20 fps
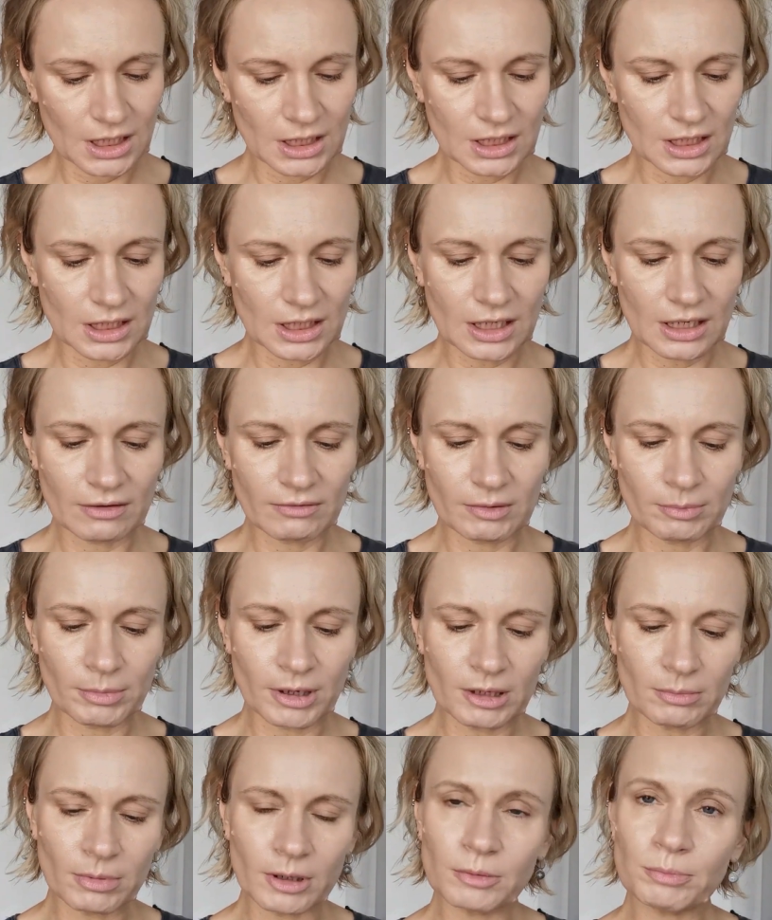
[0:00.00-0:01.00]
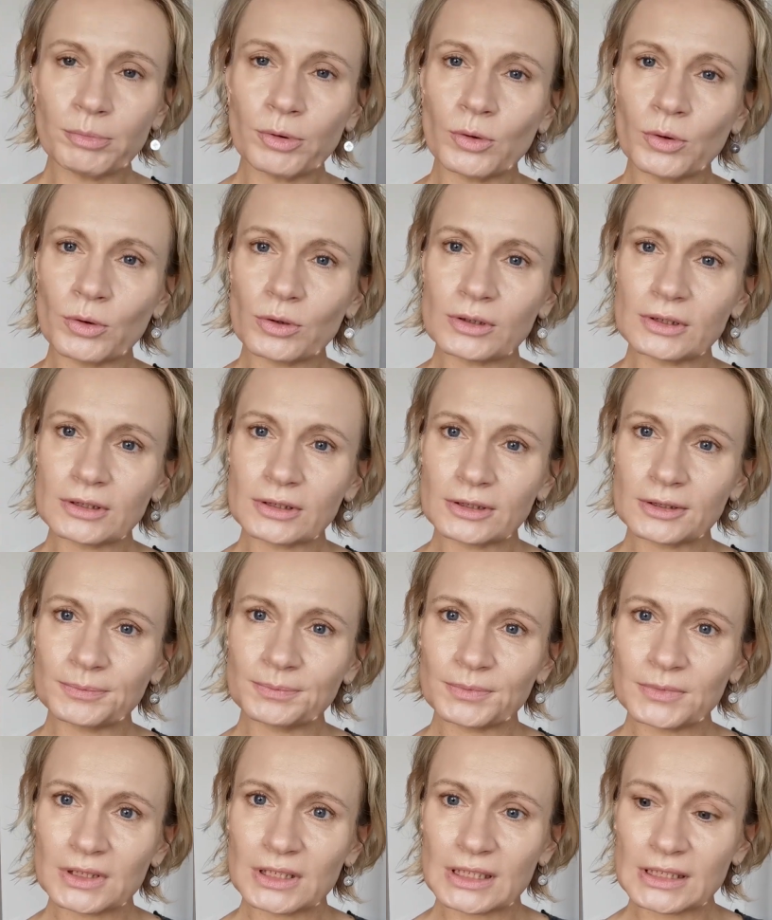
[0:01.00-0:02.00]
Then I have a Bye Bye Pores.
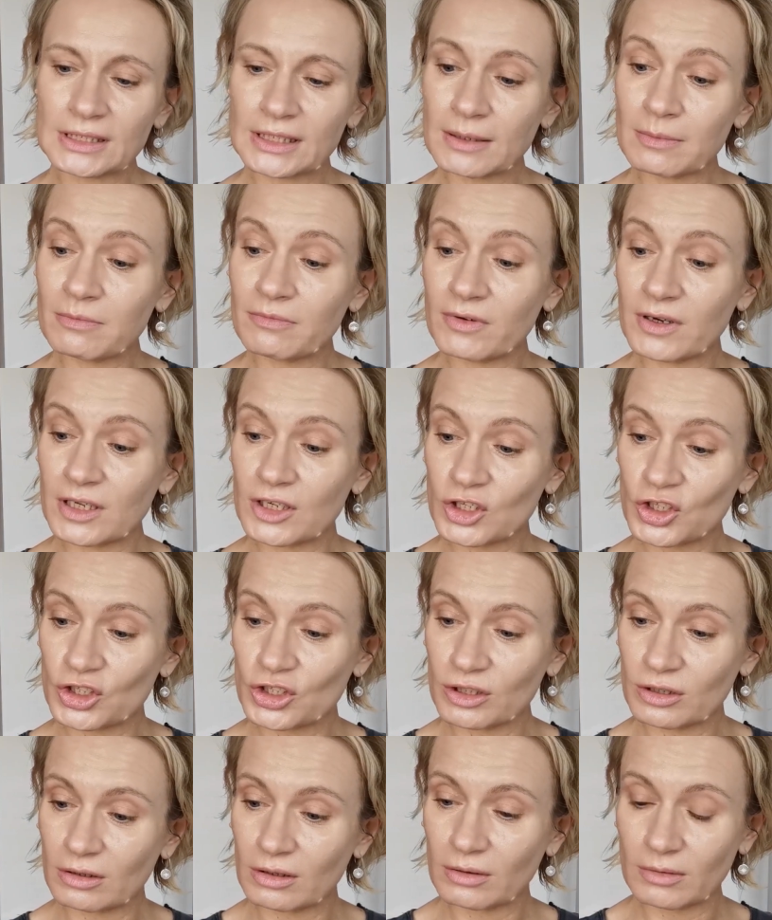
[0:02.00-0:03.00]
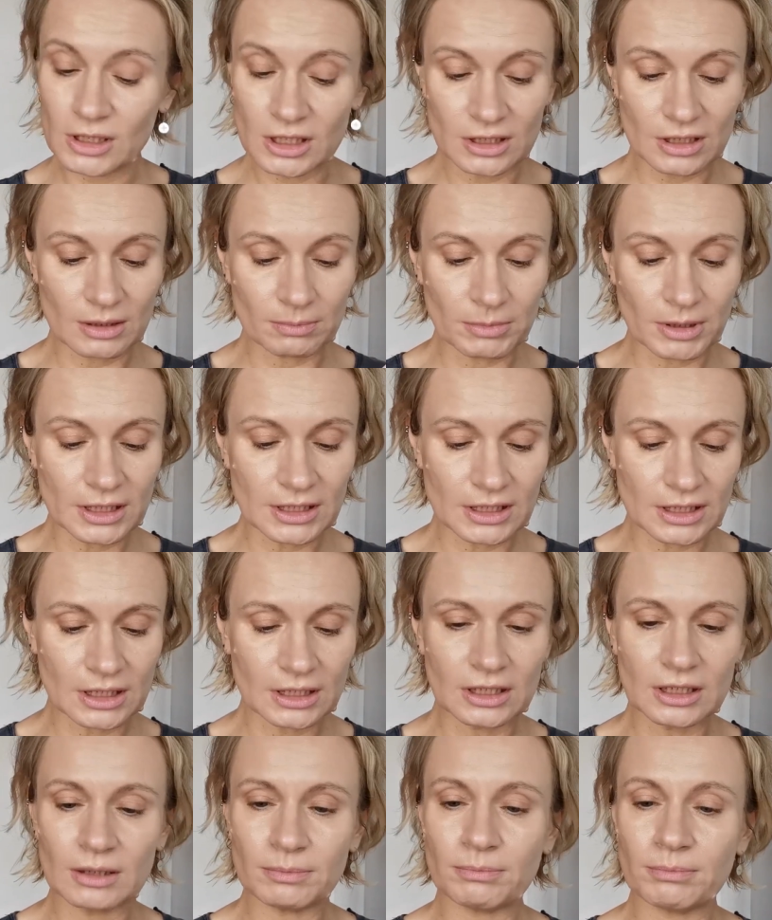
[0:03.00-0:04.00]
The same version is the
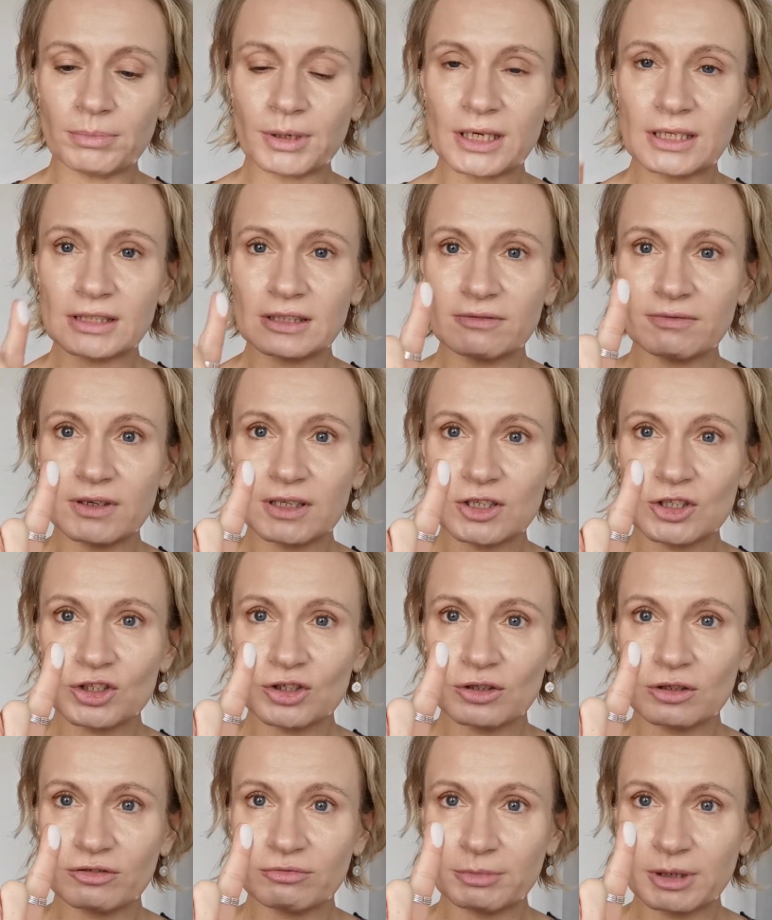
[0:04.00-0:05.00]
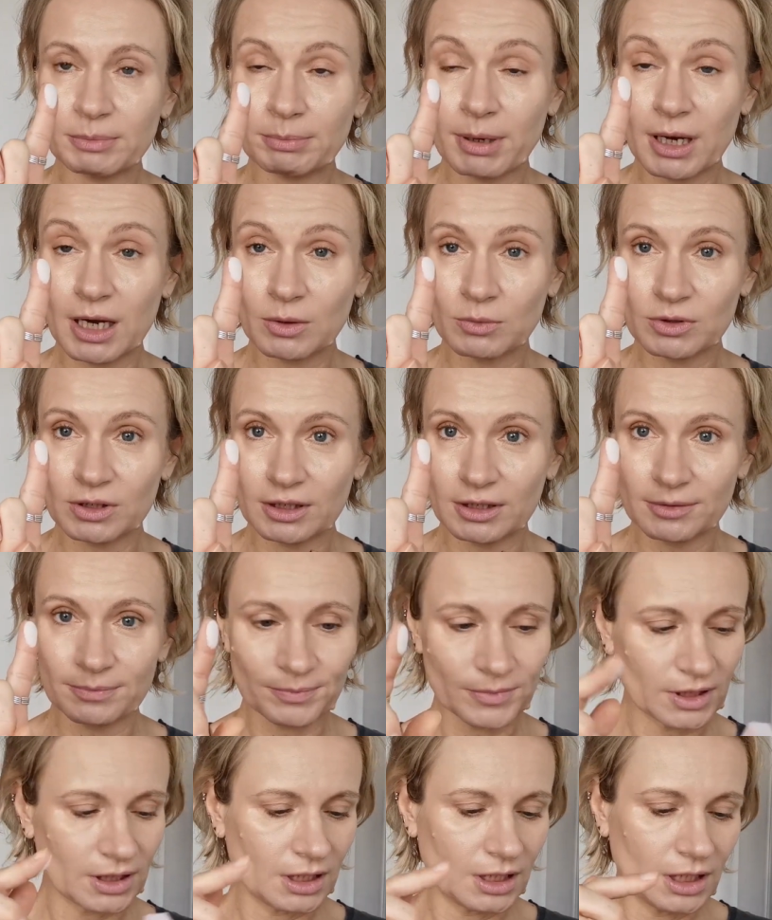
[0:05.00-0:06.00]
basically pressed version of my powder.
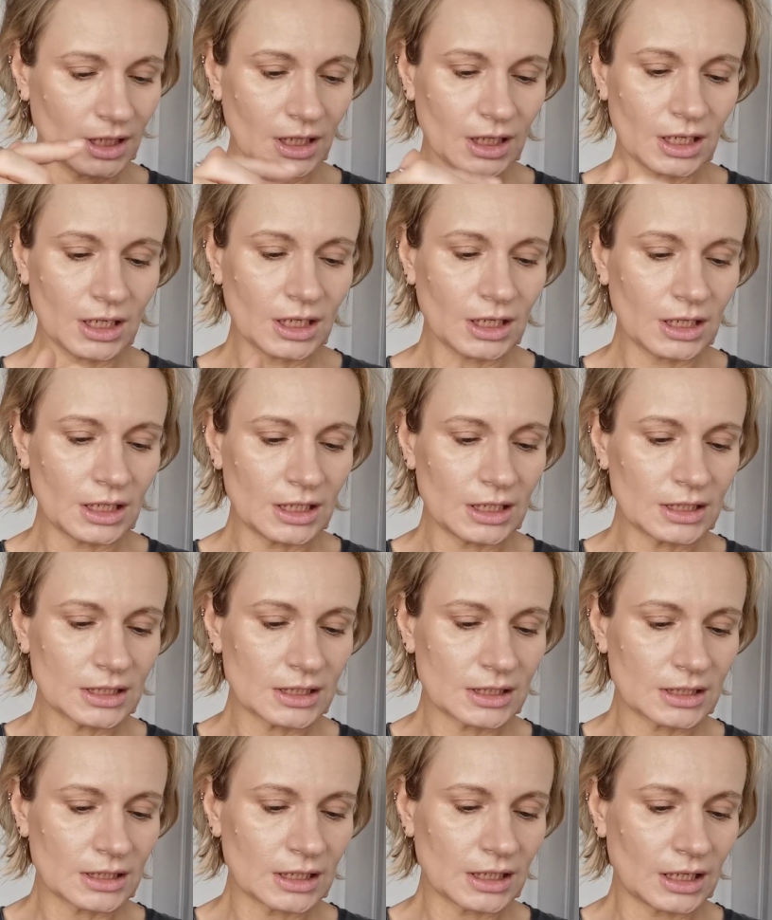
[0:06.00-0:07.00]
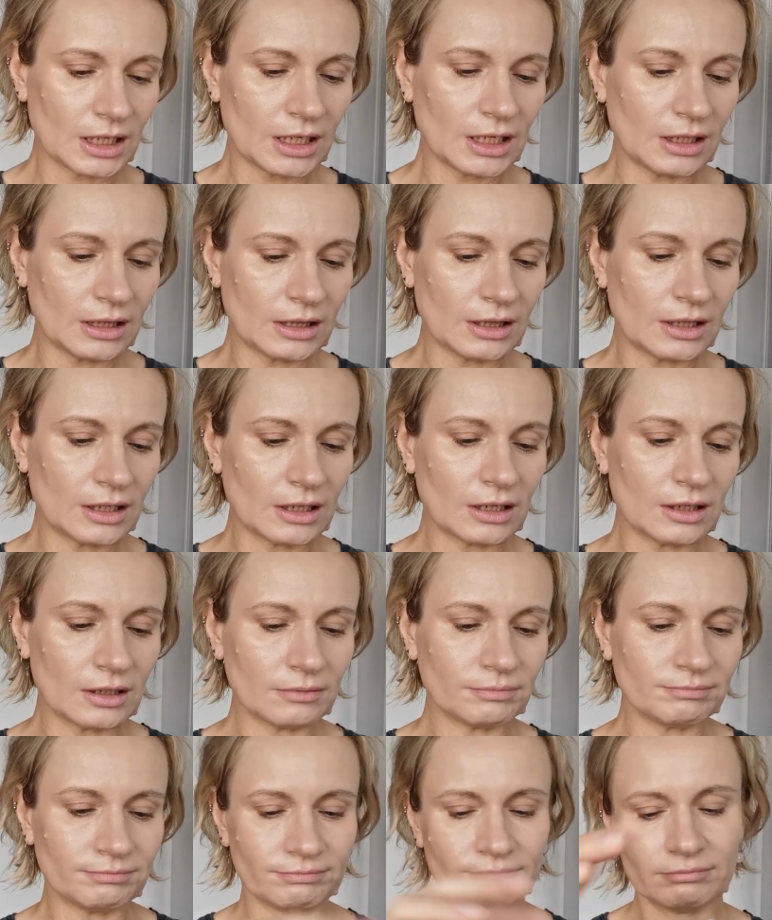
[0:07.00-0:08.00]
Is in
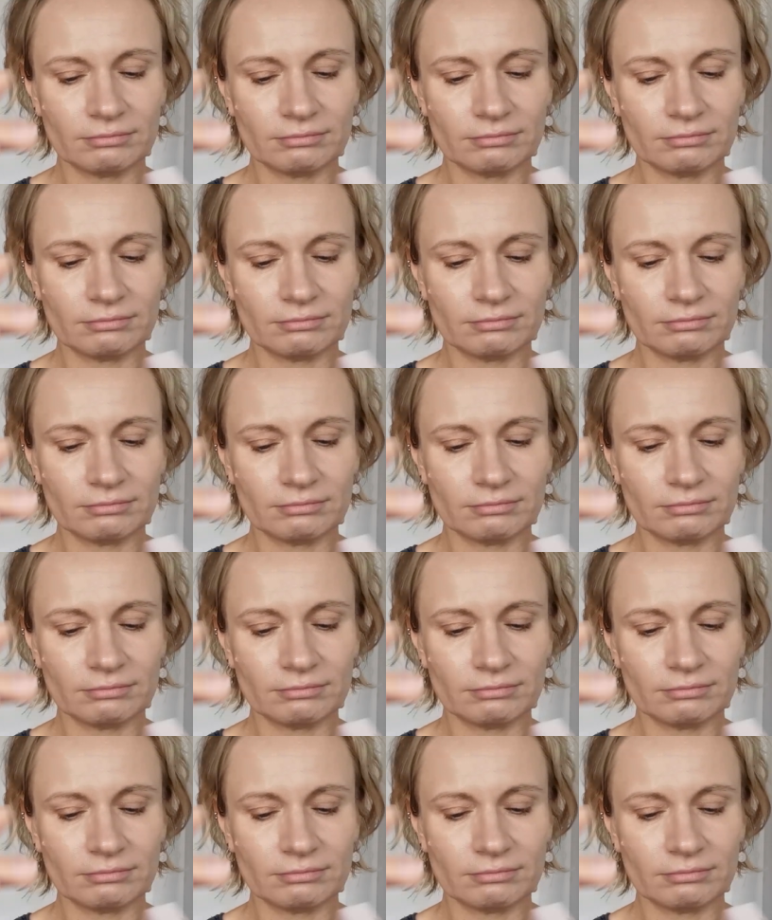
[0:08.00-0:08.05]
the